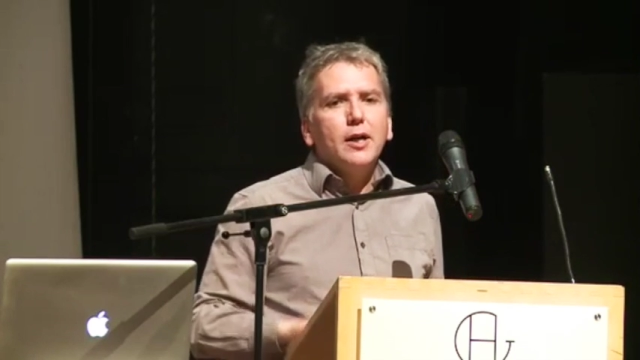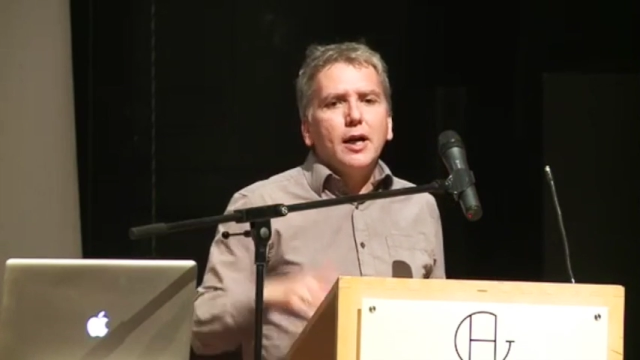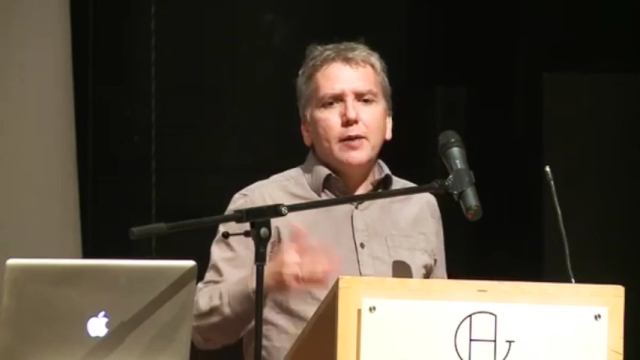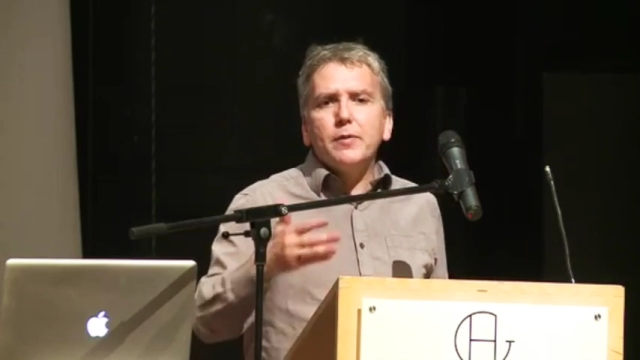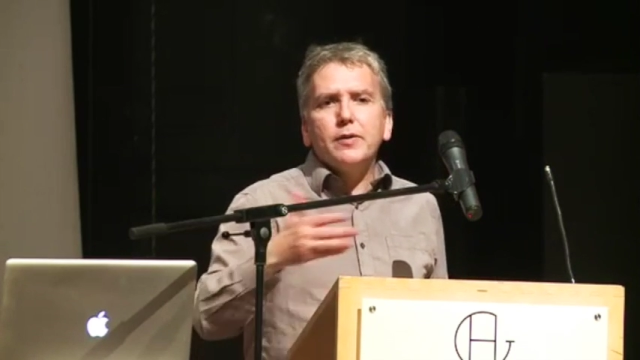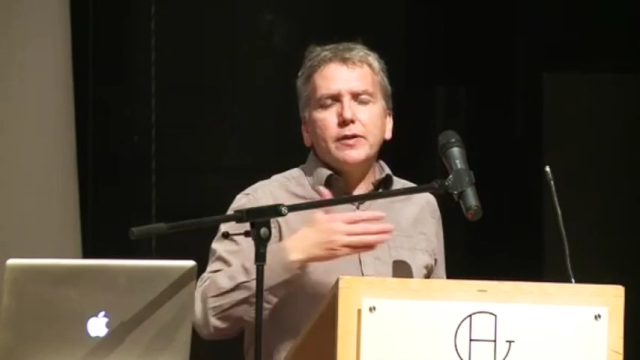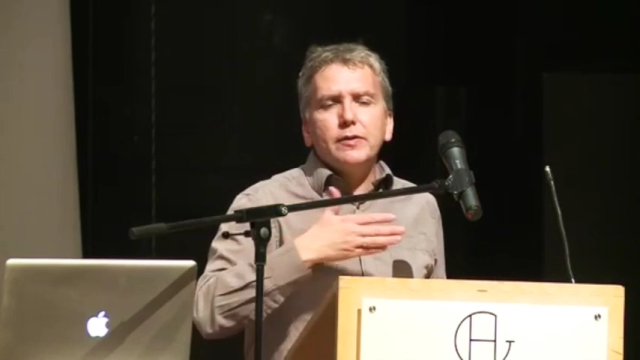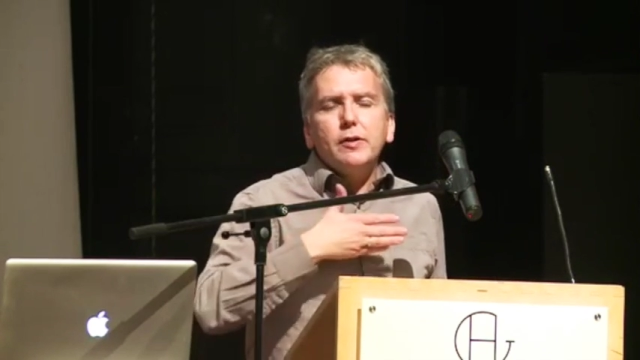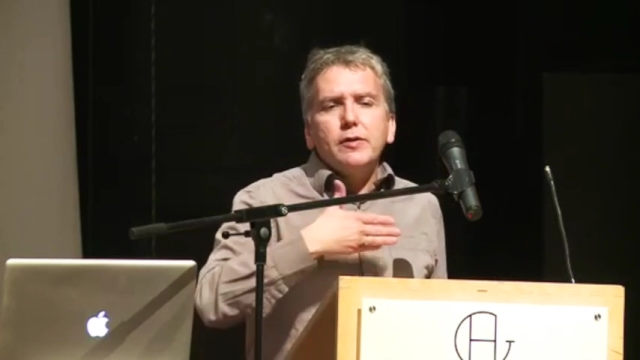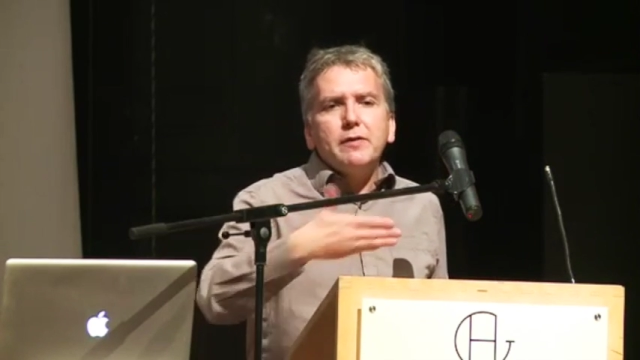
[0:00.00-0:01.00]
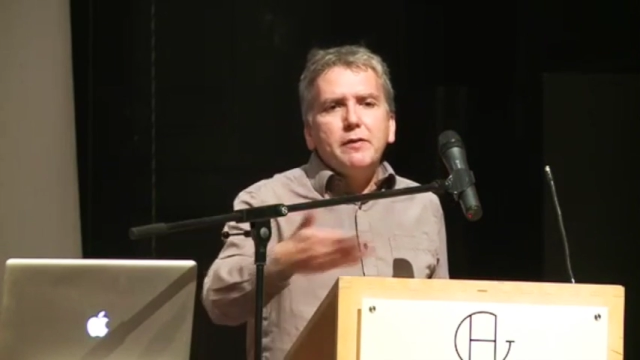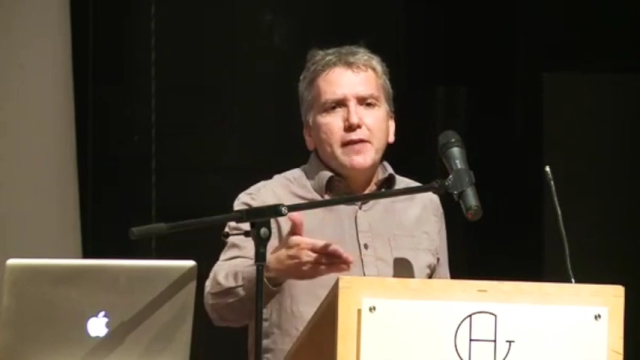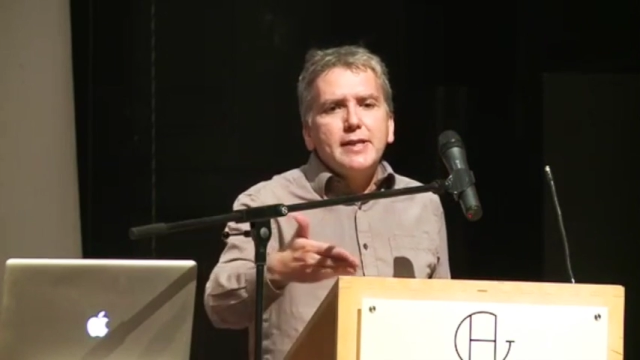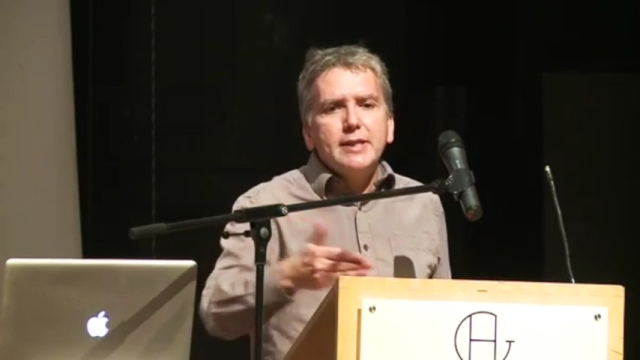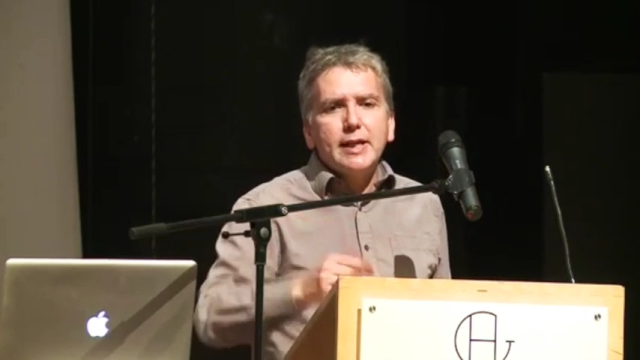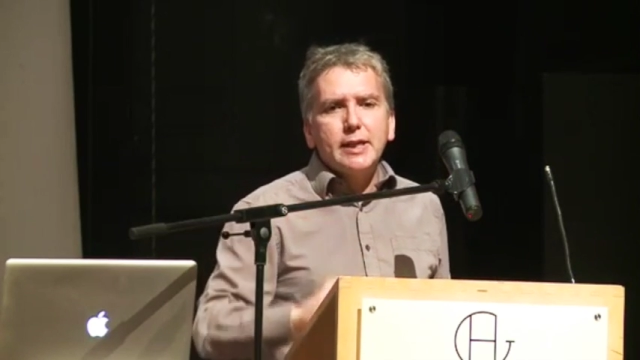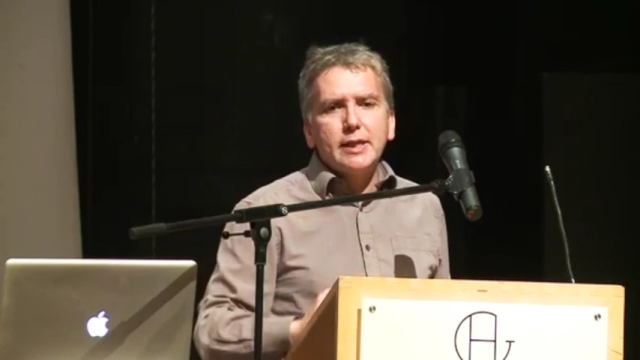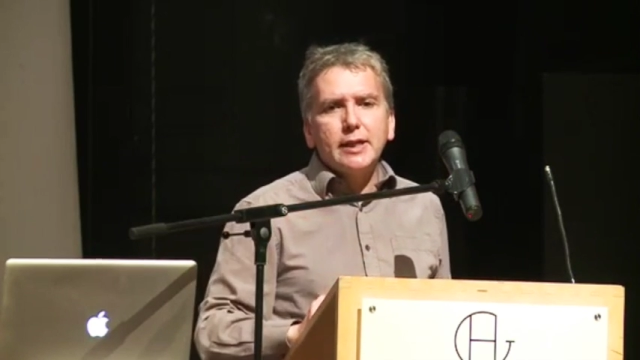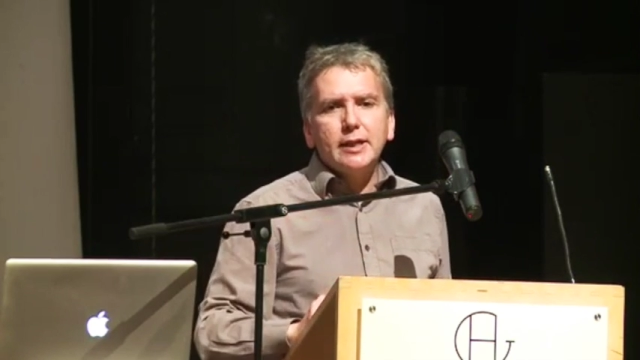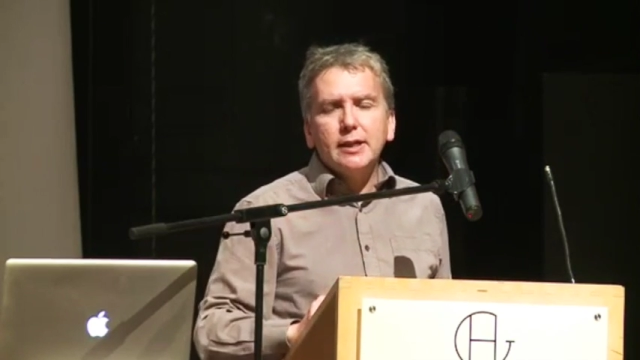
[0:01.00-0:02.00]
Not that they've invented
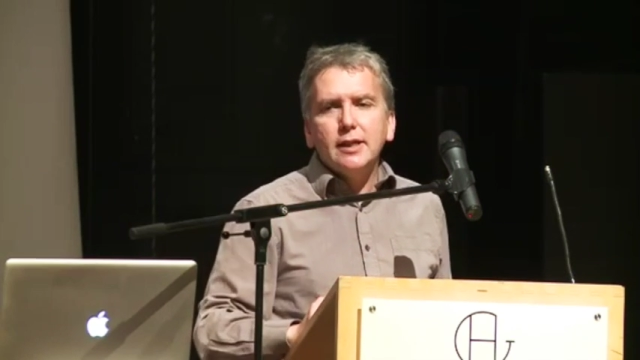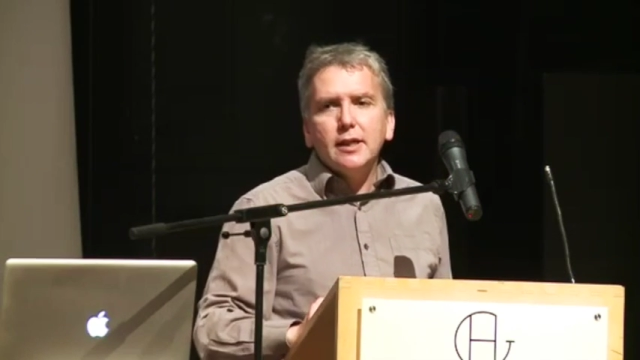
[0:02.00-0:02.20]
anything.